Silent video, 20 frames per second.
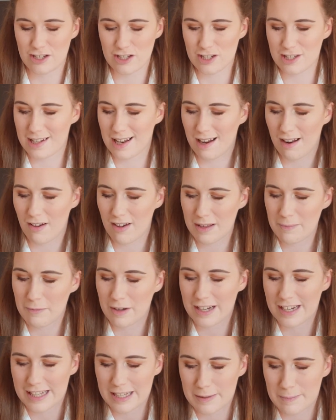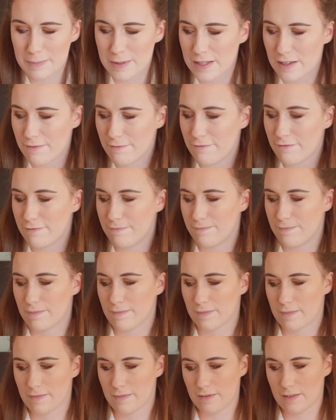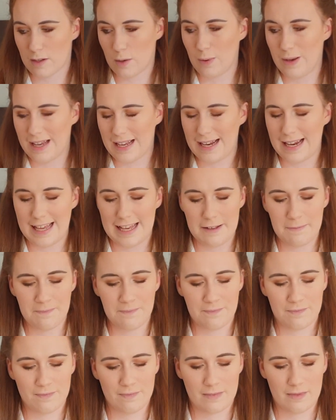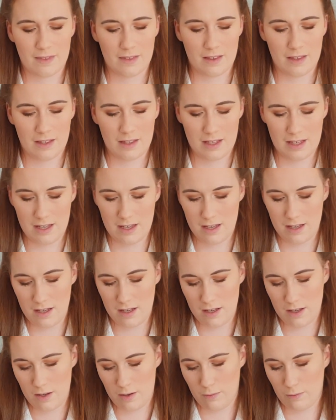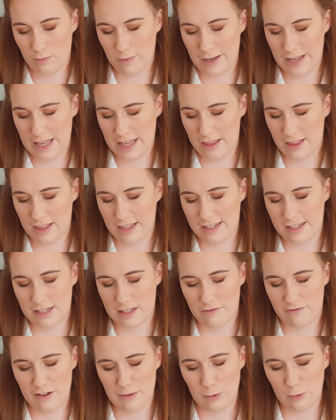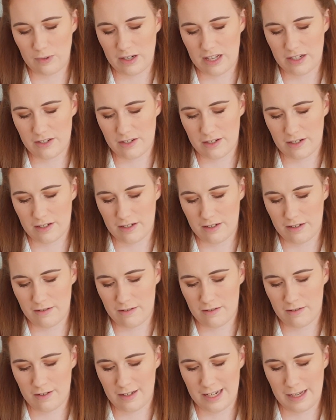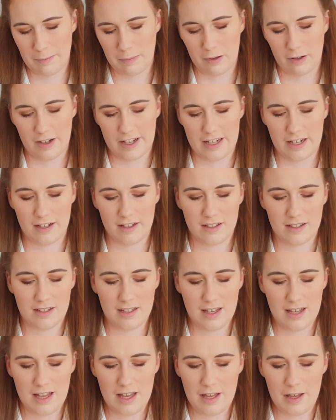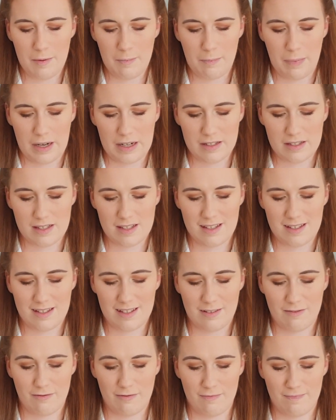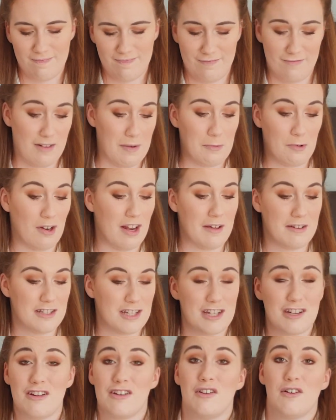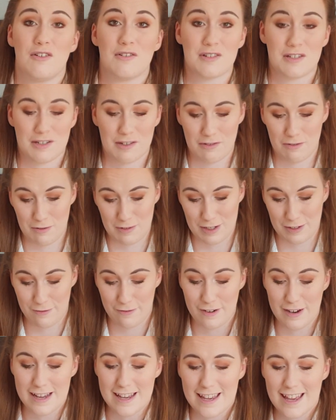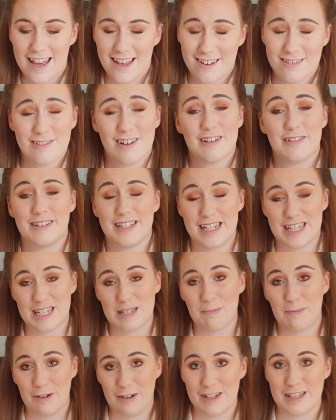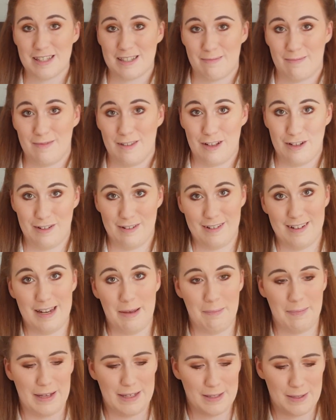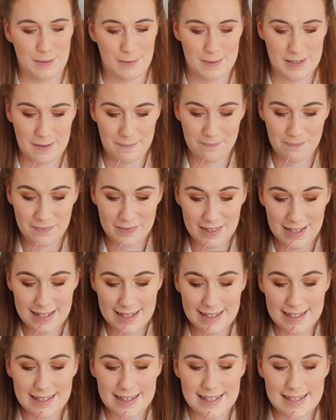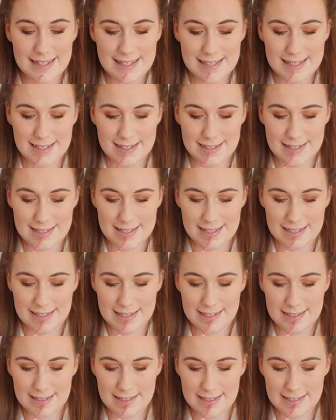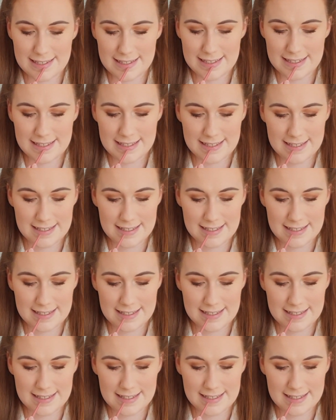is just line my lips quickly with, this is a Rimmel London lip liner, but Rimmel London are not cruelty free and I need to buy some new lip pencils. So I'm just going to line.